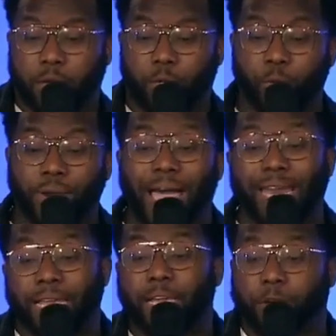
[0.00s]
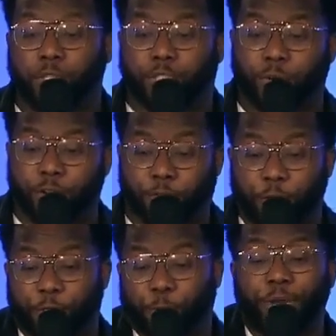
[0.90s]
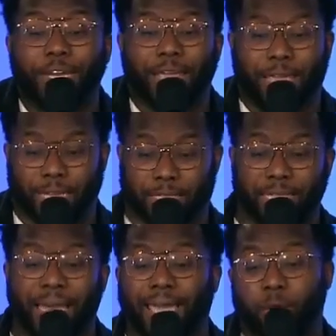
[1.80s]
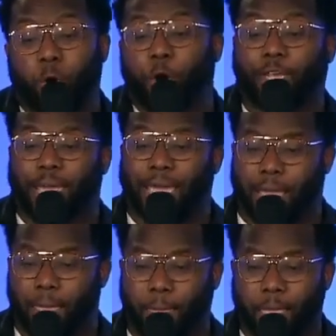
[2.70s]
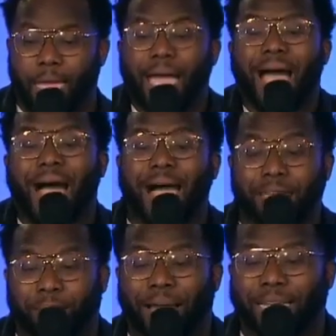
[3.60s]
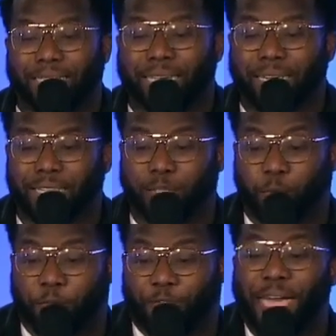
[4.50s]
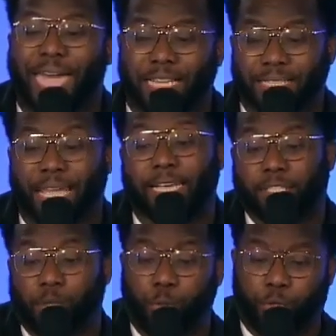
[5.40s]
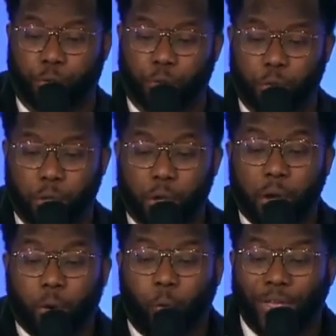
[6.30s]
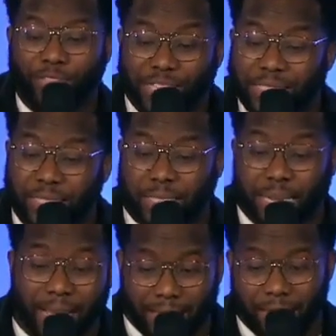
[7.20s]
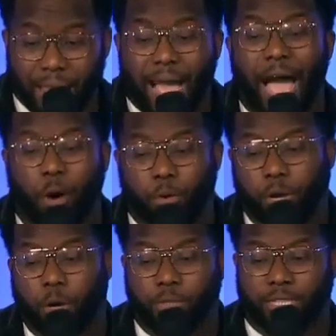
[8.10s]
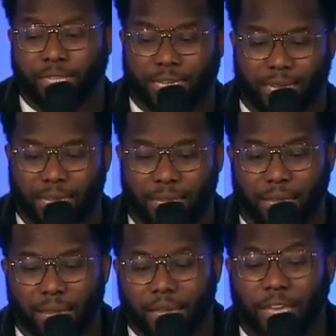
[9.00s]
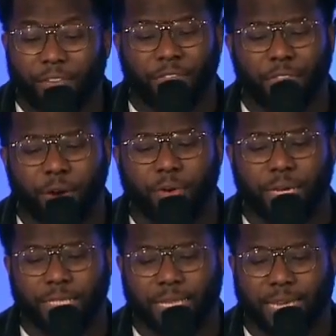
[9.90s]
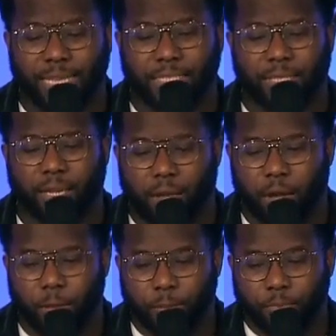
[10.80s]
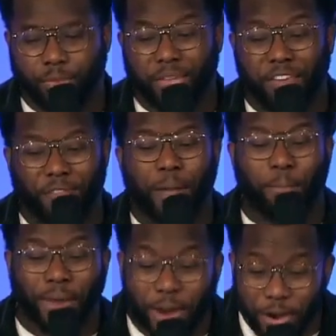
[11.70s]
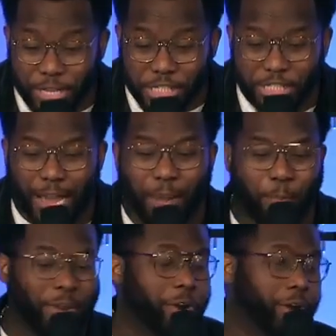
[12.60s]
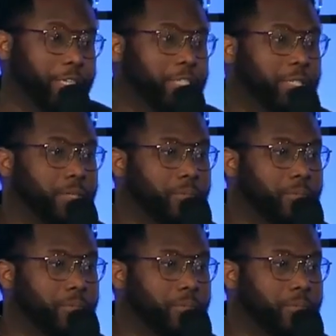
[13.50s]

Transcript: Do not eat or drink for three days, night or day. I and my attendants will fast as you do. When this is done, I will go to the king, even though it is against the law. If I perish, I perish.